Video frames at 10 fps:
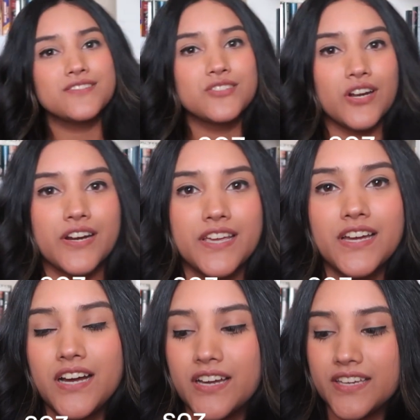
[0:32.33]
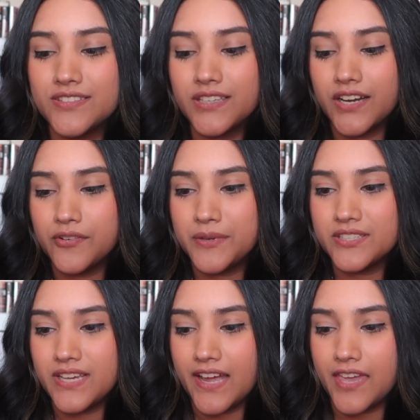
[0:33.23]
sorry. I guess the government
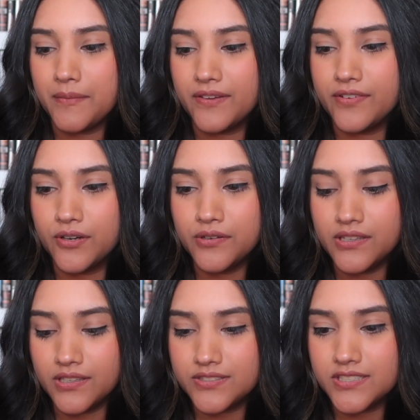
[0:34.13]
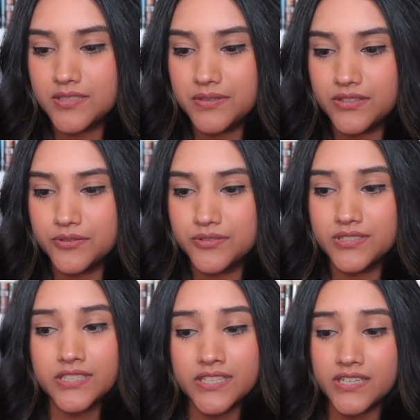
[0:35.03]
is hacking my phone and listening to me through
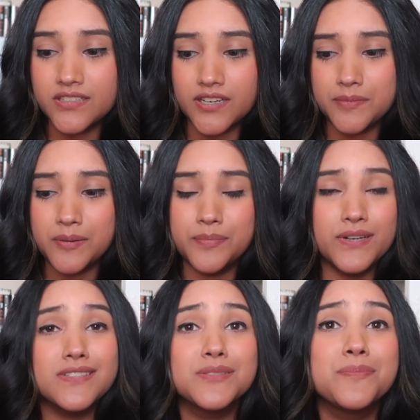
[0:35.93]
Siri talk about books.